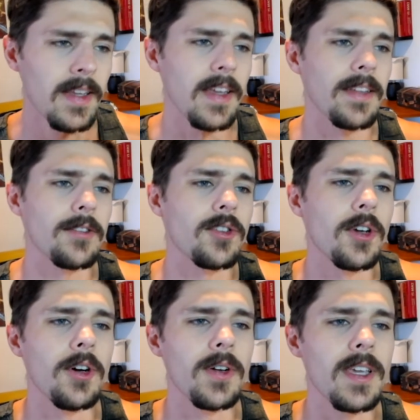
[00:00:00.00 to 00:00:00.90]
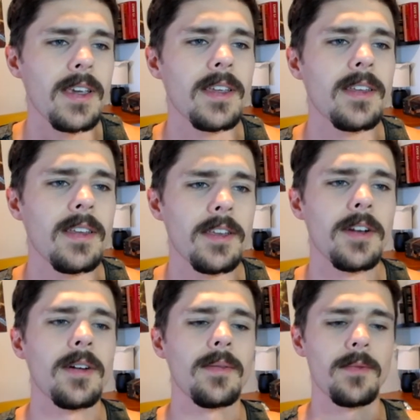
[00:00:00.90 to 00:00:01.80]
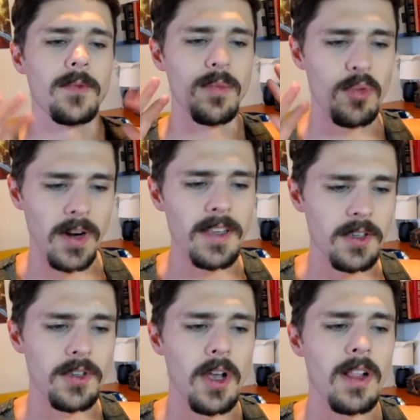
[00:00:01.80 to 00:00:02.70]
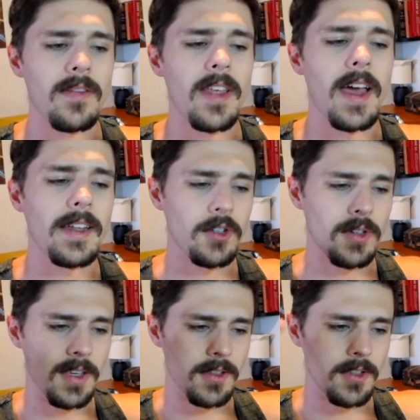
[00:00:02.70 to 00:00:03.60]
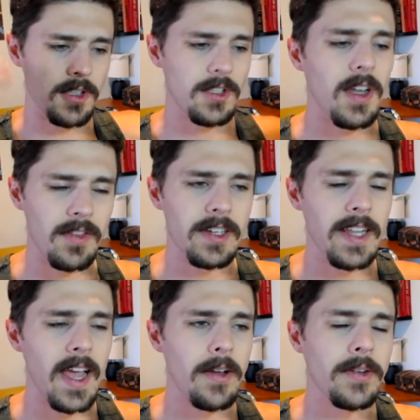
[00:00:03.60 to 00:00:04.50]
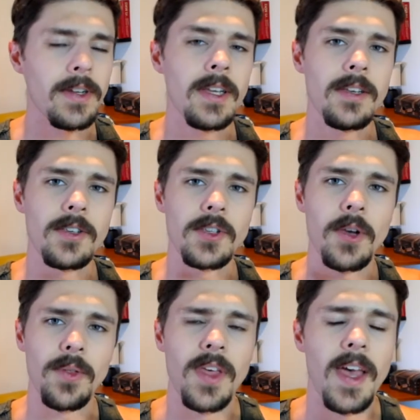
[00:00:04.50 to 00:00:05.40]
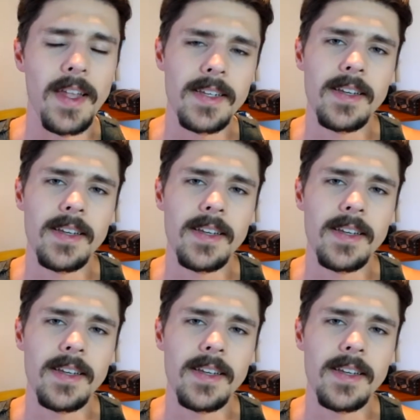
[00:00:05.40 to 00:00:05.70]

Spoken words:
And so he, represses all of that and tries to stuff it down so that